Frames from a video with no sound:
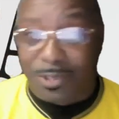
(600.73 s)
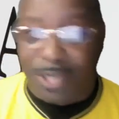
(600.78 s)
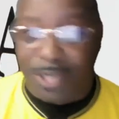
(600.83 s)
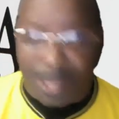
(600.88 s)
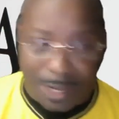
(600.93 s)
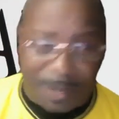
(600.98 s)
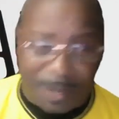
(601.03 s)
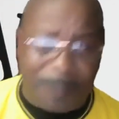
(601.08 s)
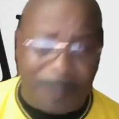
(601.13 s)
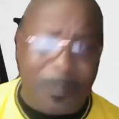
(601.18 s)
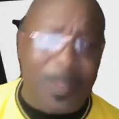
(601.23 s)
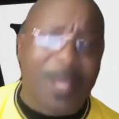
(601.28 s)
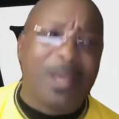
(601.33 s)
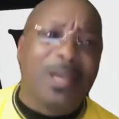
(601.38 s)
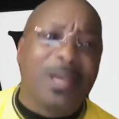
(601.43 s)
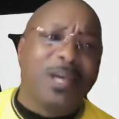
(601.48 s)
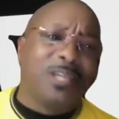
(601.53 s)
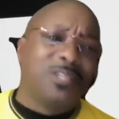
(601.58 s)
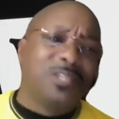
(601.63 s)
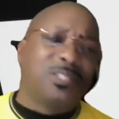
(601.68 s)
Yeah.
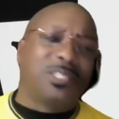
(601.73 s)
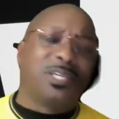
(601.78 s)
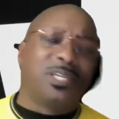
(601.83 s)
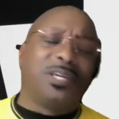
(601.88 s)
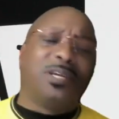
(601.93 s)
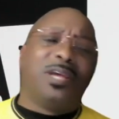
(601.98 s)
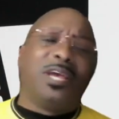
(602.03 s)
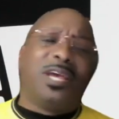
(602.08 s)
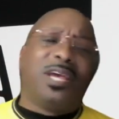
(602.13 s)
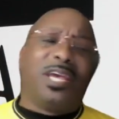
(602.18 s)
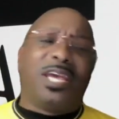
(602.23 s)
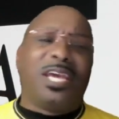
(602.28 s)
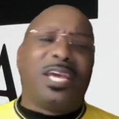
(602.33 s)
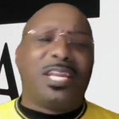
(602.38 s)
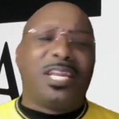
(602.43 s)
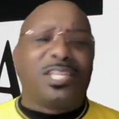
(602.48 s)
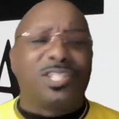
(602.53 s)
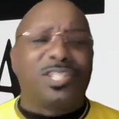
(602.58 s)
You see, it is